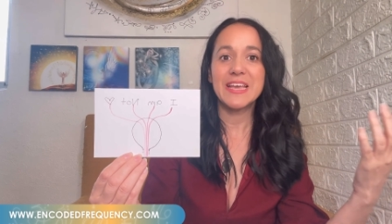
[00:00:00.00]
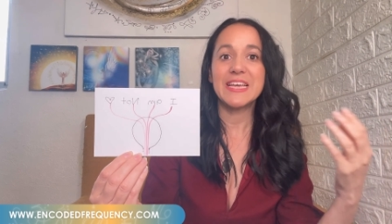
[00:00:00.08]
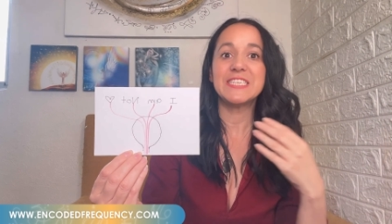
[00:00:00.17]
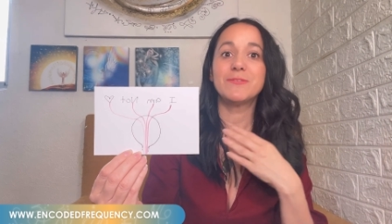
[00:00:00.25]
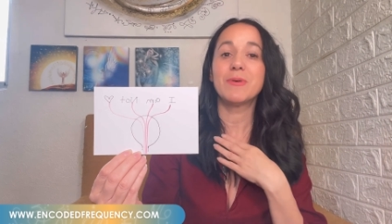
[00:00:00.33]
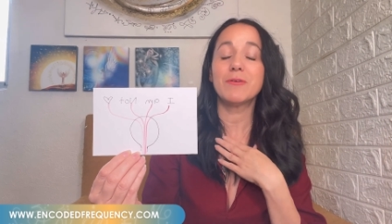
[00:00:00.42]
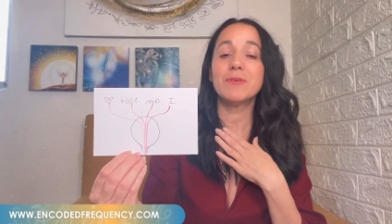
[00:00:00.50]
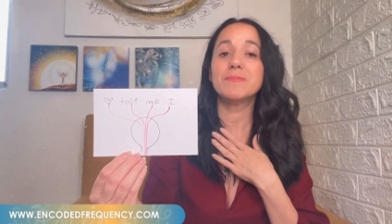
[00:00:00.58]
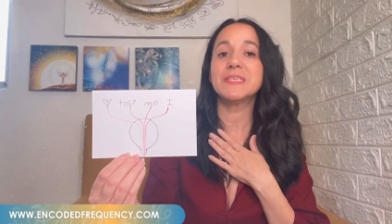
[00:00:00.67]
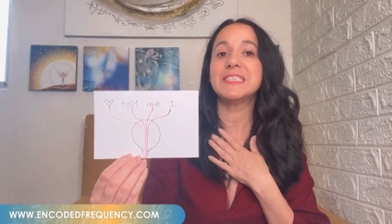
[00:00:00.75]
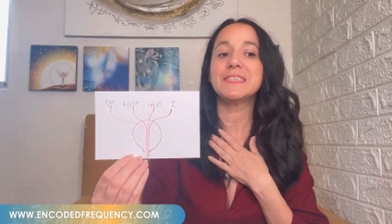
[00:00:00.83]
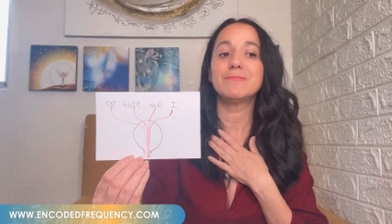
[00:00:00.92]
is very
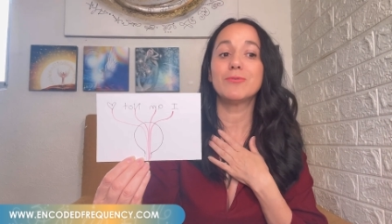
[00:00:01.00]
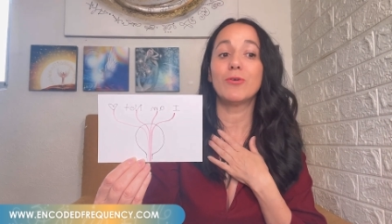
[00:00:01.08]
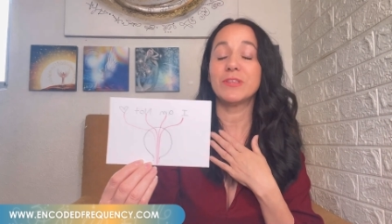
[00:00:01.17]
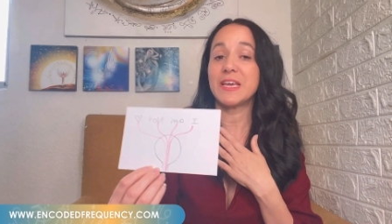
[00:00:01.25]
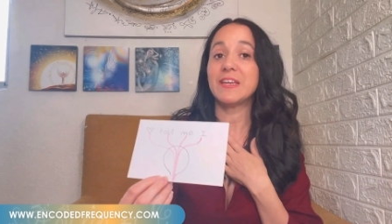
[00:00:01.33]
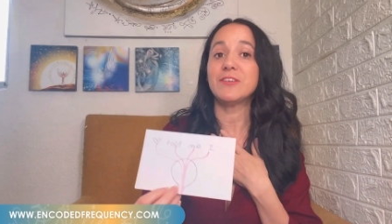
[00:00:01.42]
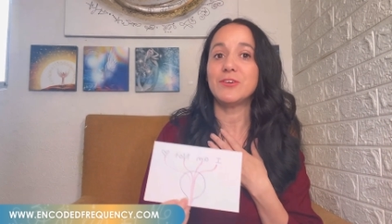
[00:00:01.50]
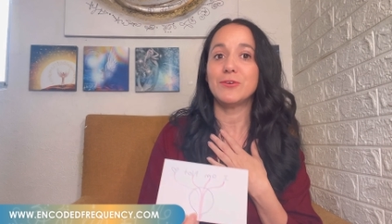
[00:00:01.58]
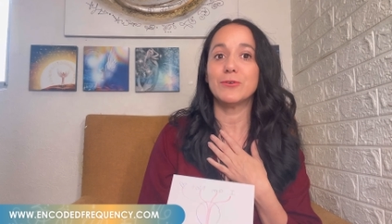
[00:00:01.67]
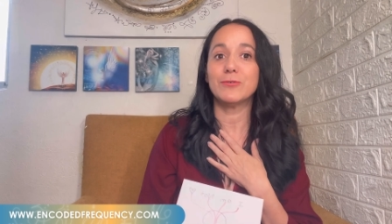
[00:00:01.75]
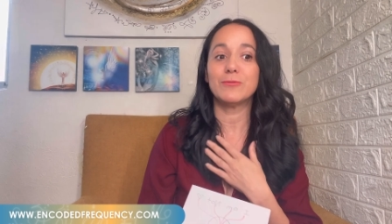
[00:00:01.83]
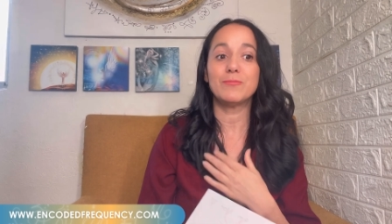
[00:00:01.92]
visible in
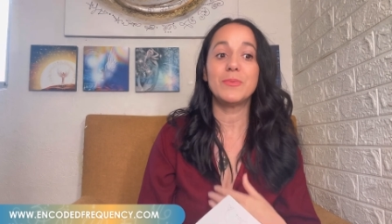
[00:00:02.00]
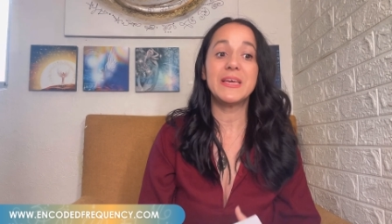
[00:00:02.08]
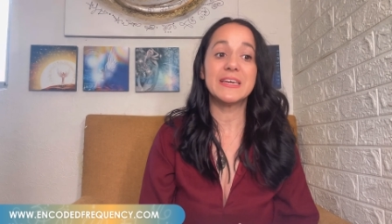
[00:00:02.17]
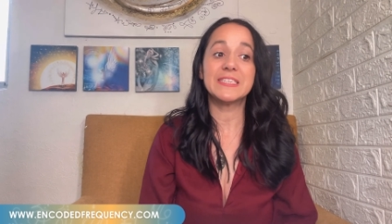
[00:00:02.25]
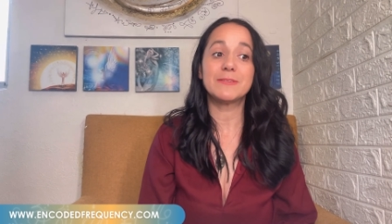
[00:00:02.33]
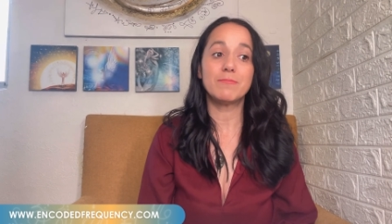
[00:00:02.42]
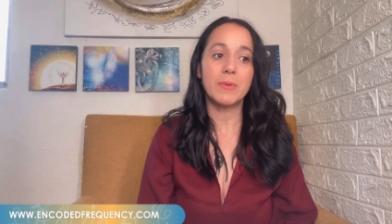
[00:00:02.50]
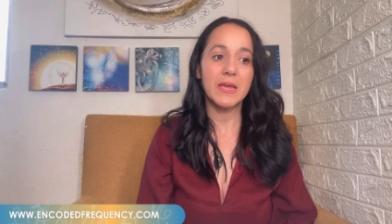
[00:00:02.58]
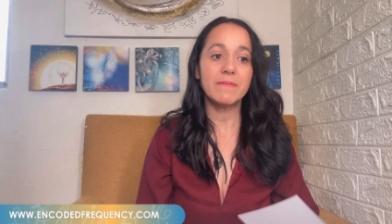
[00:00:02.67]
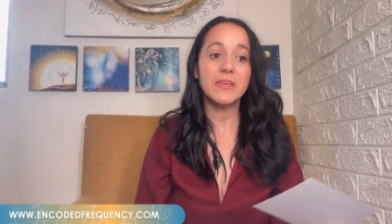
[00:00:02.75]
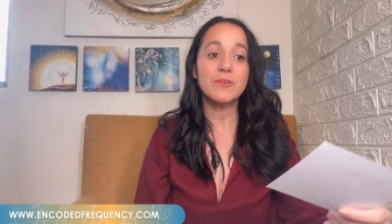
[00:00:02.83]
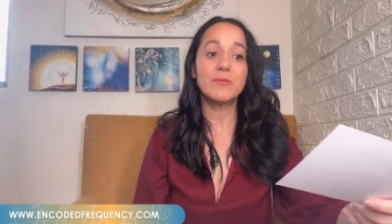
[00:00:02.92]
you because
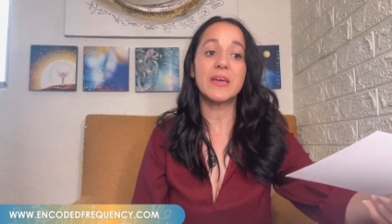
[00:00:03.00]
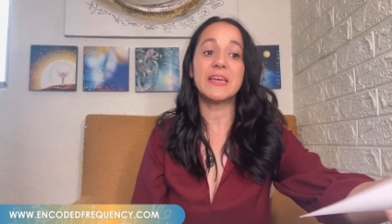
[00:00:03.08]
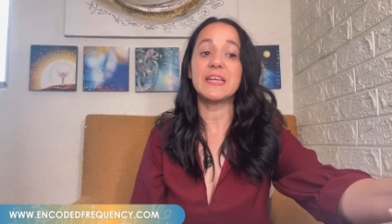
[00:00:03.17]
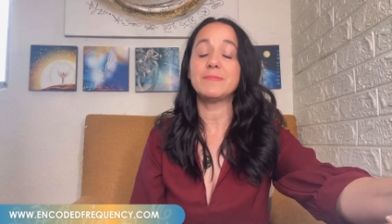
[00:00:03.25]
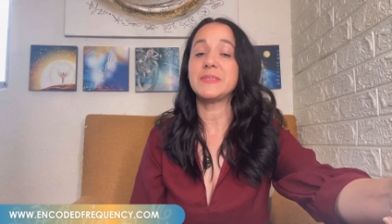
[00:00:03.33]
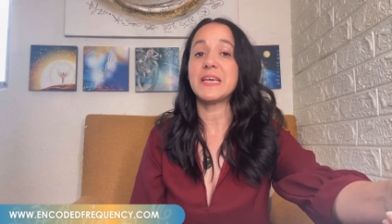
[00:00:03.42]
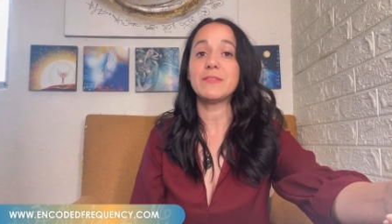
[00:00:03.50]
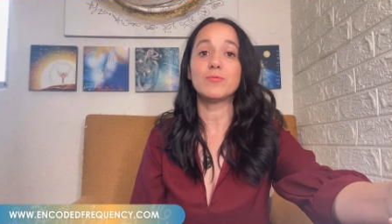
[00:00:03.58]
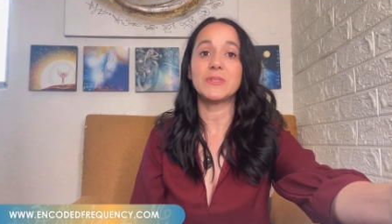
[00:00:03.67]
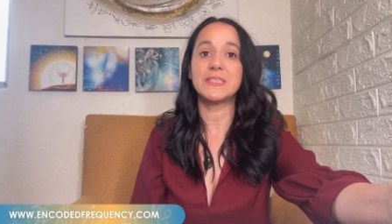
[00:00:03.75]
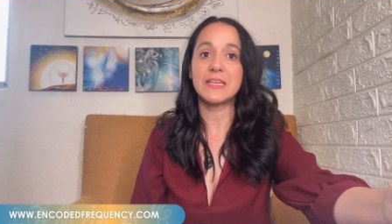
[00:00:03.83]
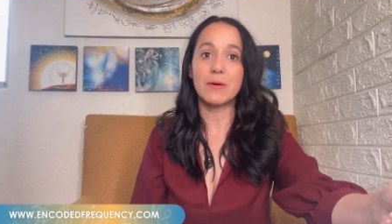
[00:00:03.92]
maybe you can get upset
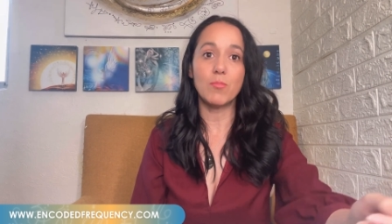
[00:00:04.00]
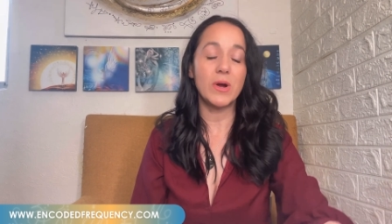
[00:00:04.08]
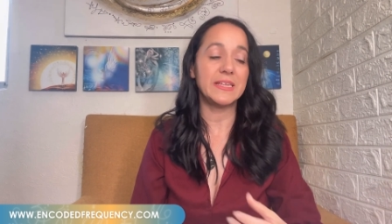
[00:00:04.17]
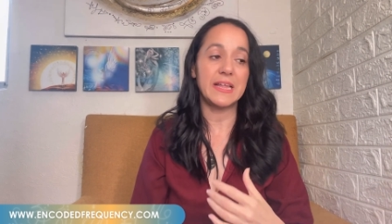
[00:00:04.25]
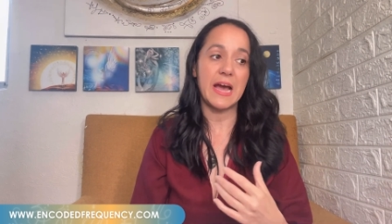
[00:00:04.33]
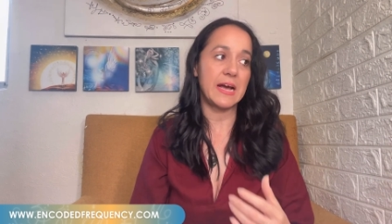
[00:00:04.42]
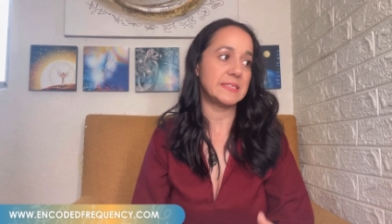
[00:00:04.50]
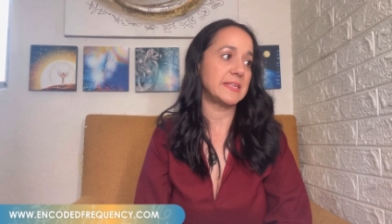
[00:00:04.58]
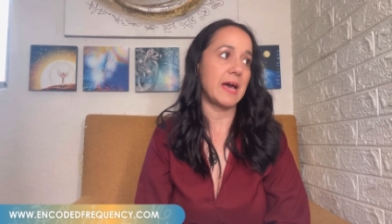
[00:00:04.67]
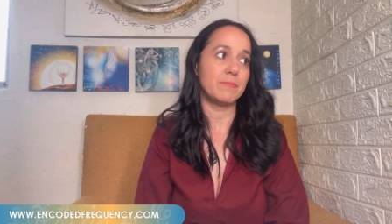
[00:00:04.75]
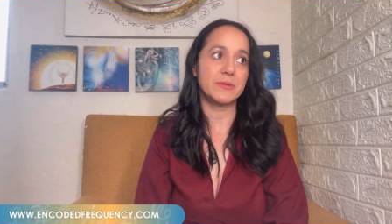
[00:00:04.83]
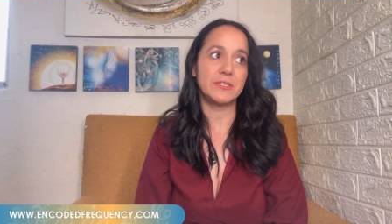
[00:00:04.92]
with someone, it has
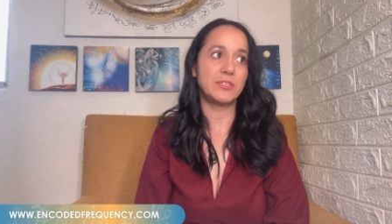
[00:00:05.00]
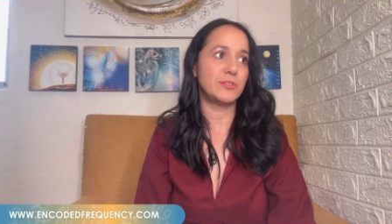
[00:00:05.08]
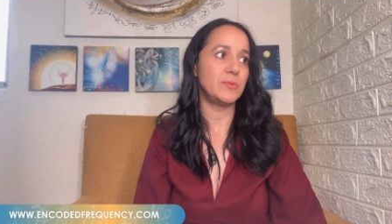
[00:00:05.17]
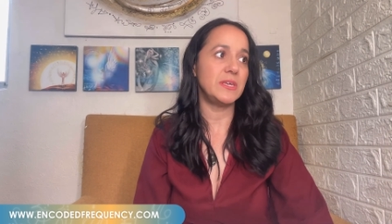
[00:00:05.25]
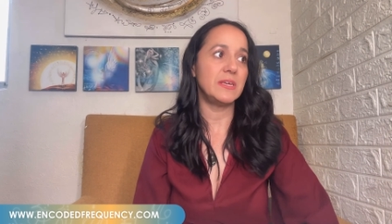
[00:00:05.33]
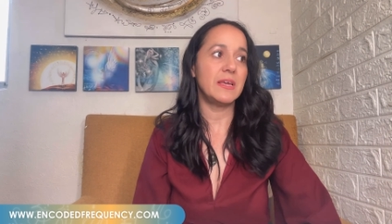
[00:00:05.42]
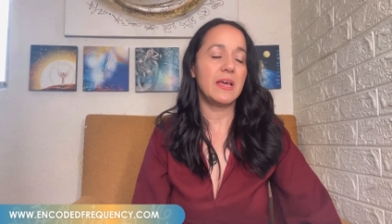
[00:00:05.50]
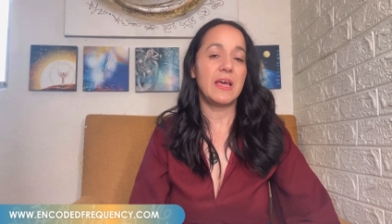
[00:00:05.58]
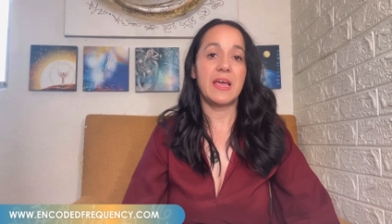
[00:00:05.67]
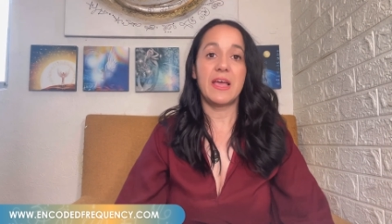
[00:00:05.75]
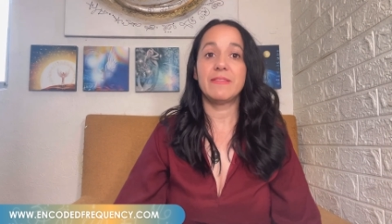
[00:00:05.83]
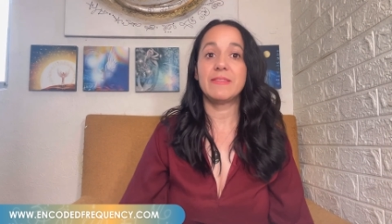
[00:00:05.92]
happened to me,
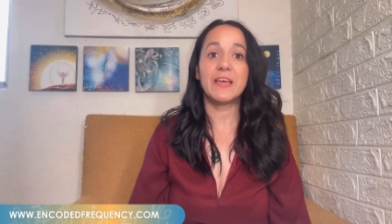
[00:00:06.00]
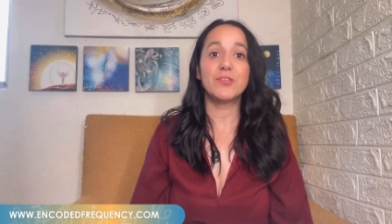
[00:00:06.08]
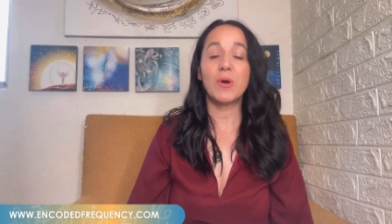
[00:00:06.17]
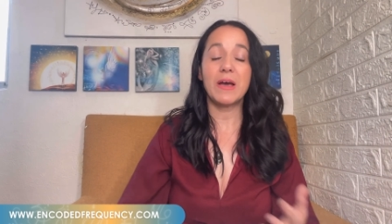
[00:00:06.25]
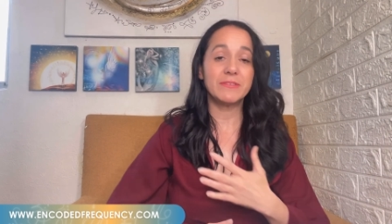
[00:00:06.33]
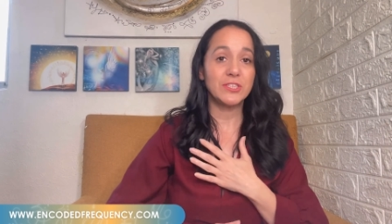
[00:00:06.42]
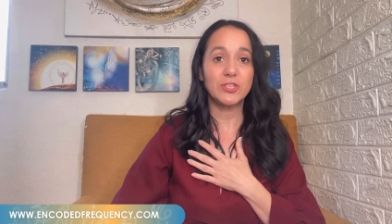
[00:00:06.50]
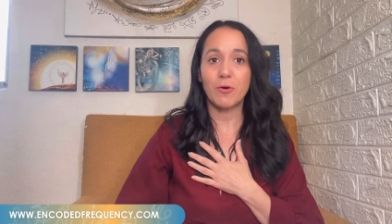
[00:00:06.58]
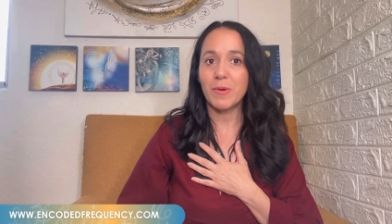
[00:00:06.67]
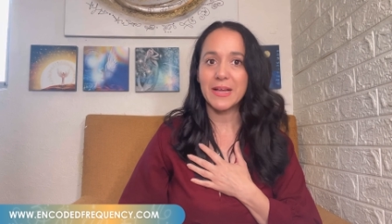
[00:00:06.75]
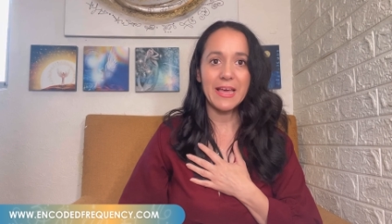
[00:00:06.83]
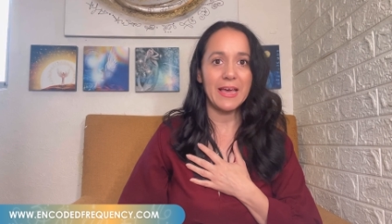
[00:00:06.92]
and then you have a
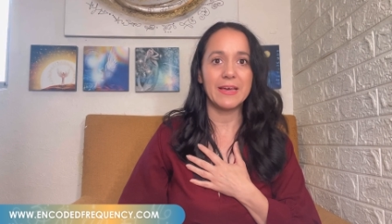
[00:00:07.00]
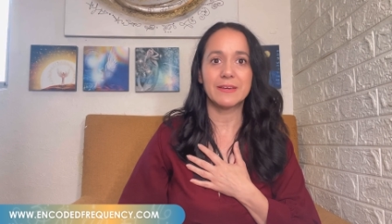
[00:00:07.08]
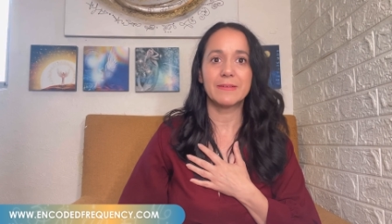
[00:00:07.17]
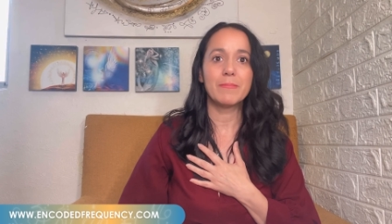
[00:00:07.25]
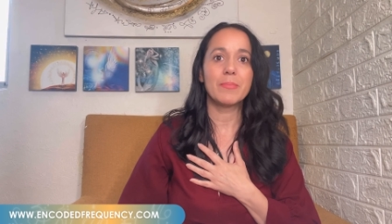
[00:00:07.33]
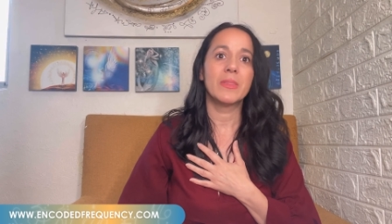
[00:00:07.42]
stomach ache,